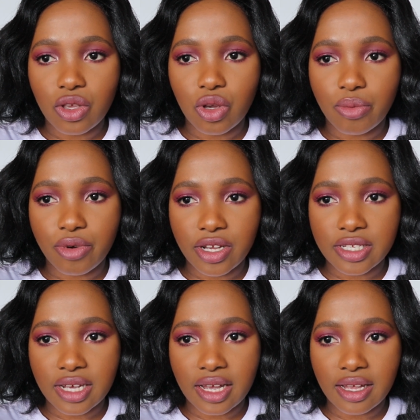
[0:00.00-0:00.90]
your
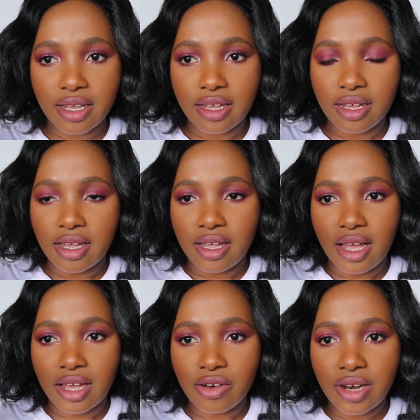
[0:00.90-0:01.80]
bronzer.
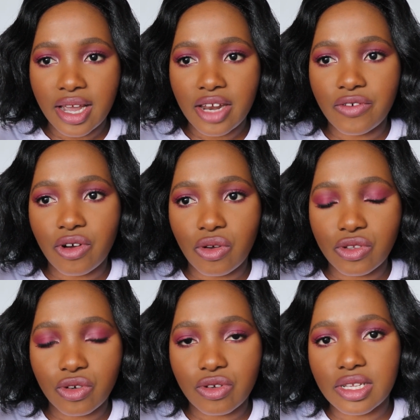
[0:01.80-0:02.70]
I don't like it for
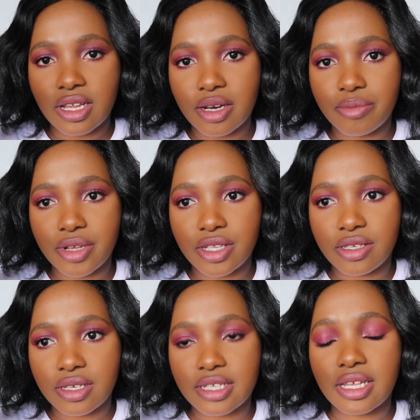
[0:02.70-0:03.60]
contour because
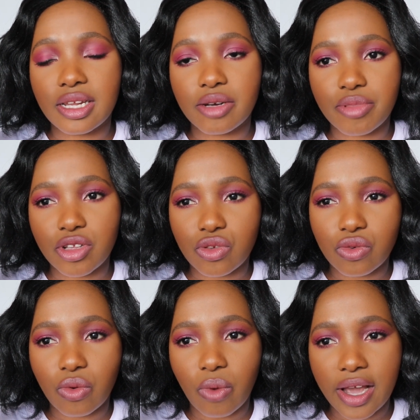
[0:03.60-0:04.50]
it's a little bit
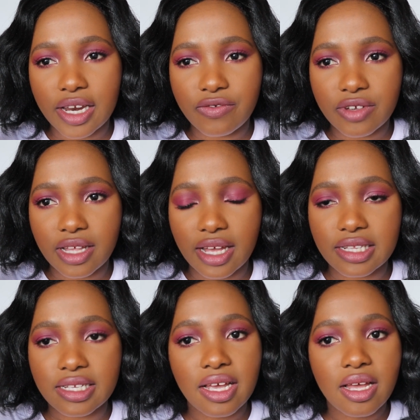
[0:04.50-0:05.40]
too wide for
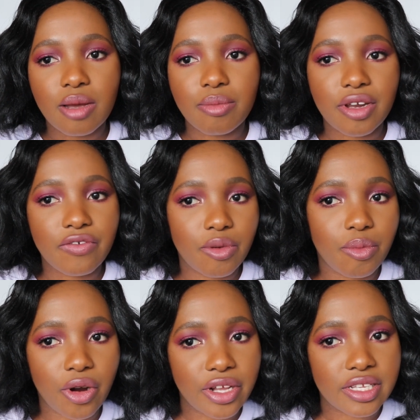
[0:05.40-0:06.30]
that, but for
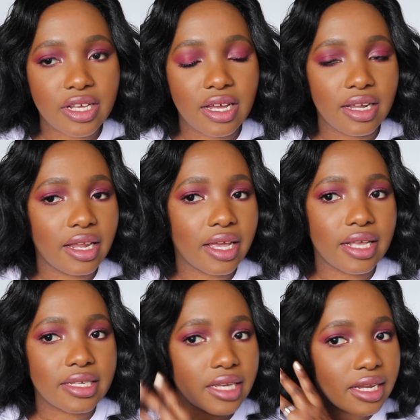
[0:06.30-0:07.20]
bronzer, like
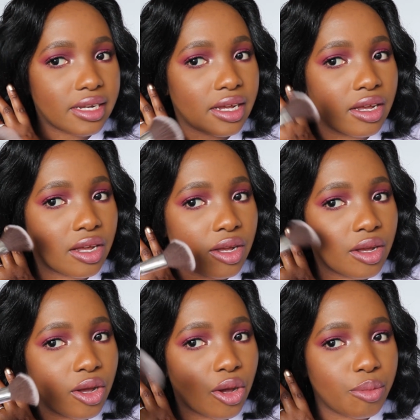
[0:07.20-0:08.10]
I said,
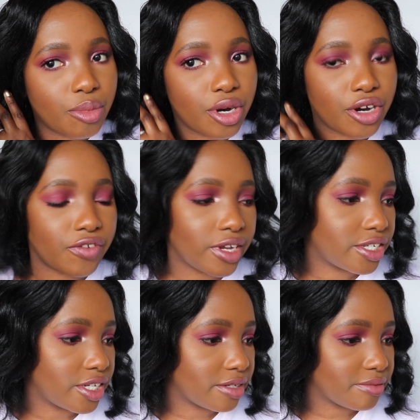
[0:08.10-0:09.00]

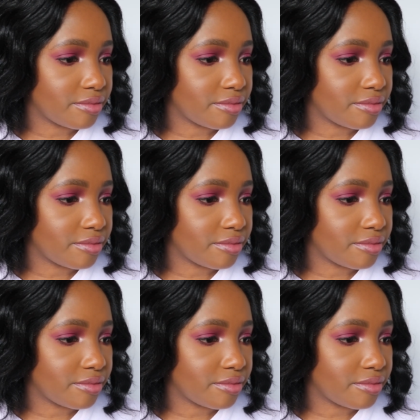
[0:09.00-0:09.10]
perfection.